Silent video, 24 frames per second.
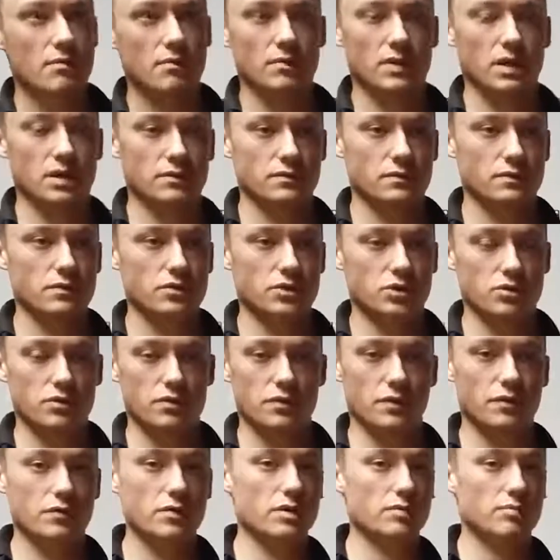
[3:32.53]
not too sure, the
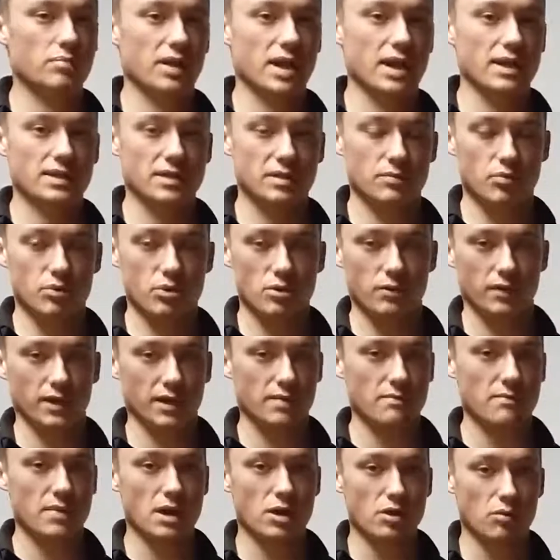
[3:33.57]
3D plastic printer like a
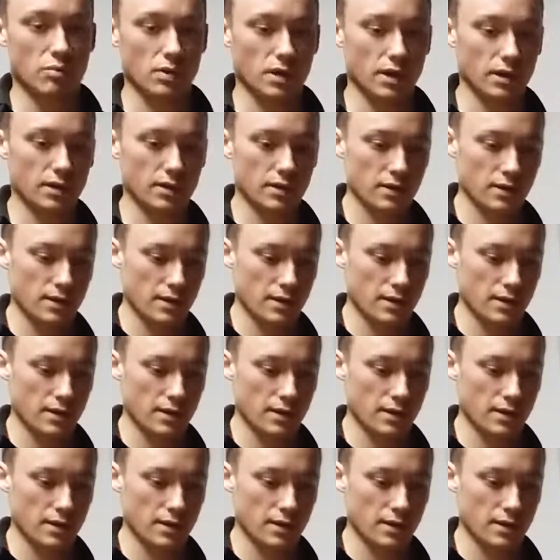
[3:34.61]
MakerBot,